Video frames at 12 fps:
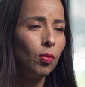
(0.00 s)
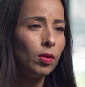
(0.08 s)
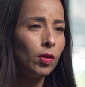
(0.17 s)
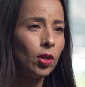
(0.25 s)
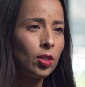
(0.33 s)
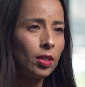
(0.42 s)

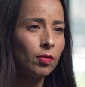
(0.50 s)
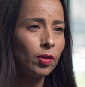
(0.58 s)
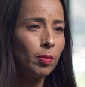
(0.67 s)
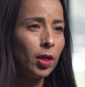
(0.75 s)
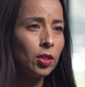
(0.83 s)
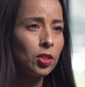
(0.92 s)
We've heard it
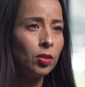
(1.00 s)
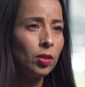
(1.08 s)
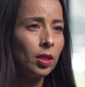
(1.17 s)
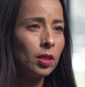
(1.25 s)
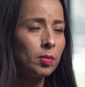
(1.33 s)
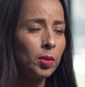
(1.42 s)
from our
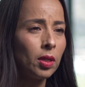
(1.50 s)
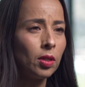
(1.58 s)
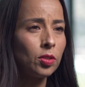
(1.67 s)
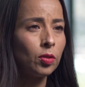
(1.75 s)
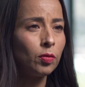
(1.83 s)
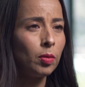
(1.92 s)
students, but
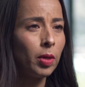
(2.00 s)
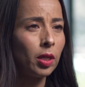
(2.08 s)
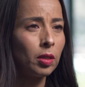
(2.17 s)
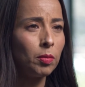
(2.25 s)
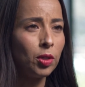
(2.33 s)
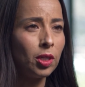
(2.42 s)
also from our
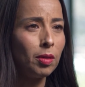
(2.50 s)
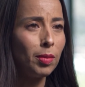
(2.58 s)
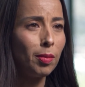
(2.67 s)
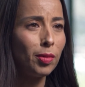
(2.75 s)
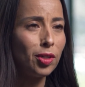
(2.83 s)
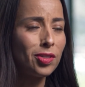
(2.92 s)
community
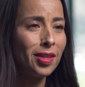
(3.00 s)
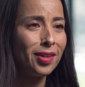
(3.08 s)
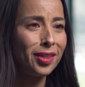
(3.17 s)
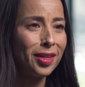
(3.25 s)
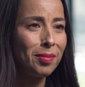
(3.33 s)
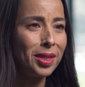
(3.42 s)
members that
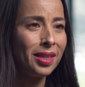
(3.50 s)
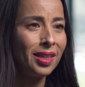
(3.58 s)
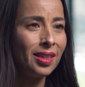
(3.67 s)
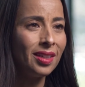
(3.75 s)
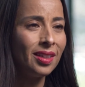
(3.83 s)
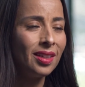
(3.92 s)
are coming
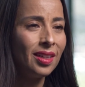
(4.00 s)
in